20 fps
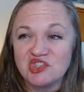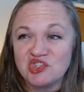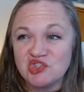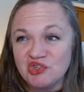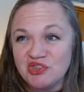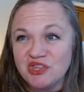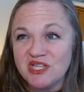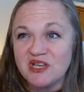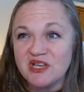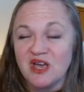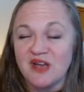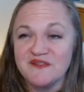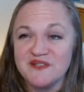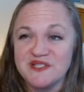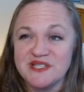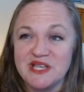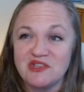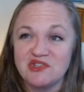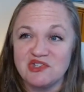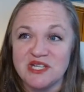Should the
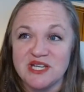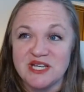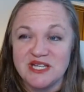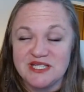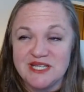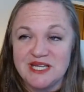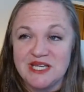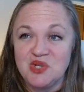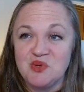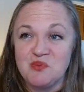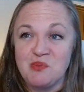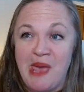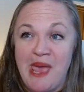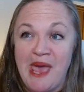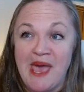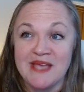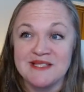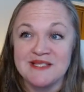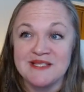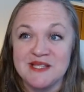conversation continue
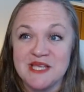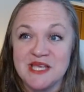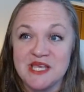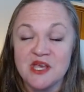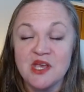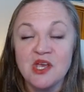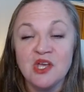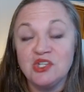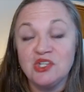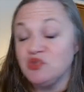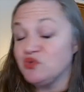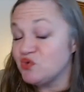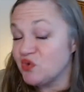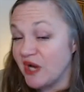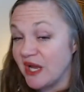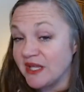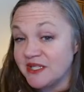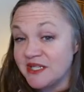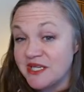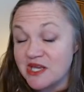past the
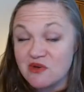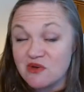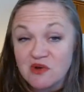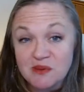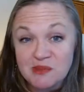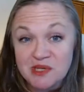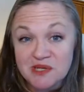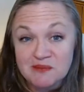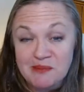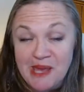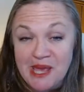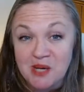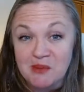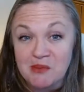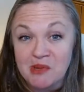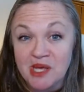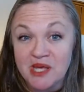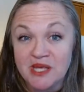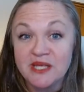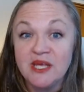neutrality agreement of
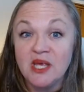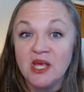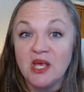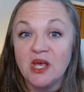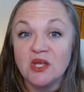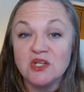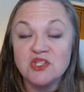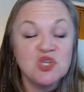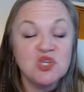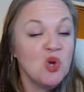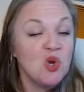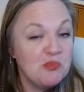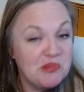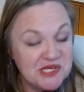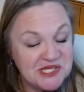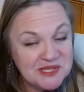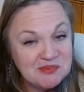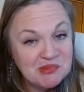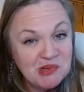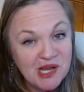Panama, don't
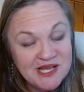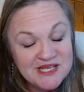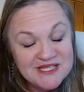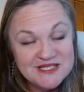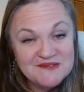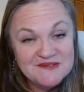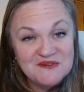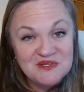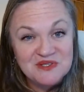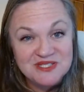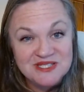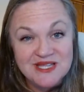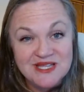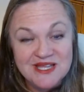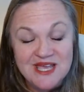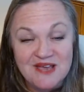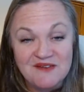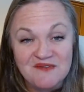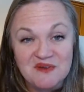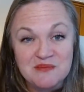be surprised if you see
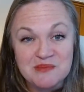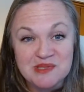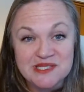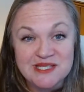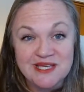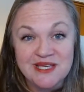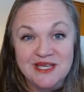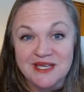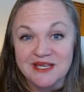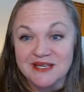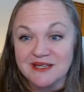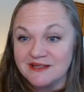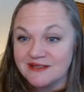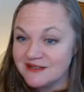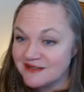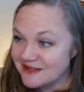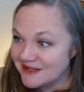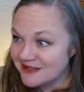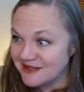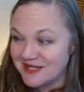the FMC
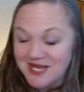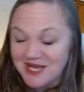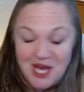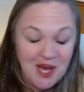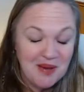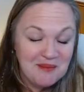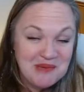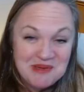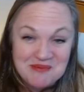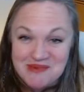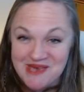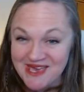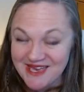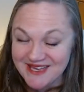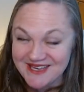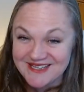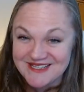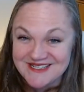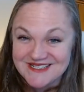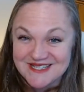coming
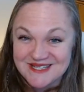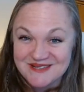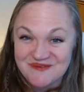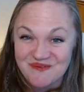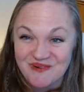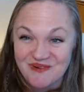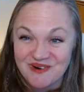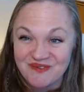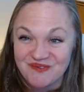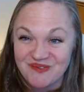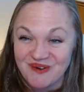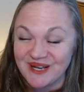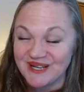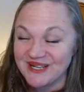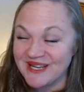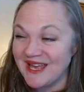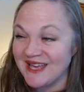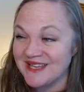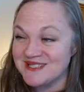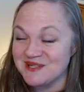back into the forefront.
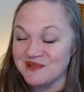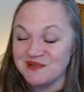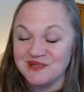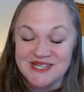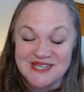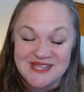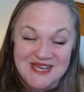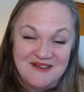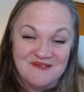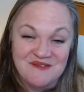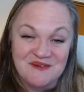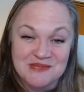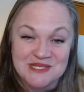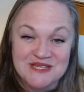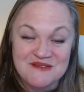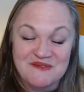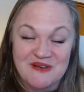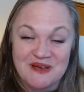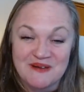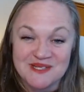Certainly, the
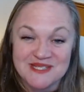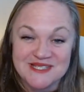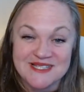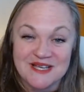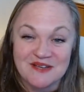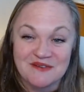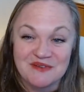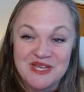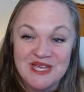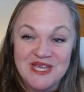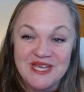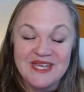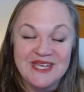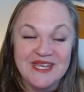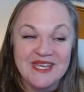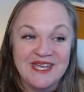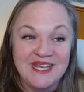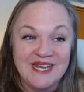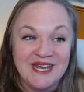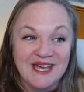FMC found itself
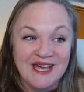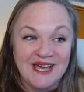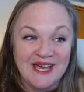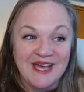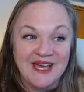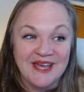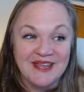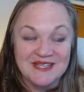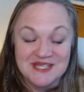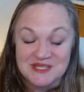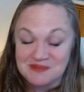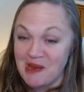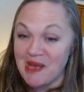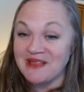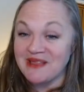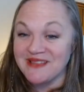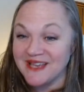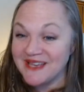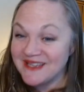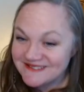in the
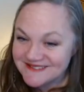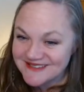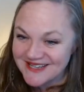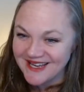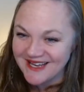spotlight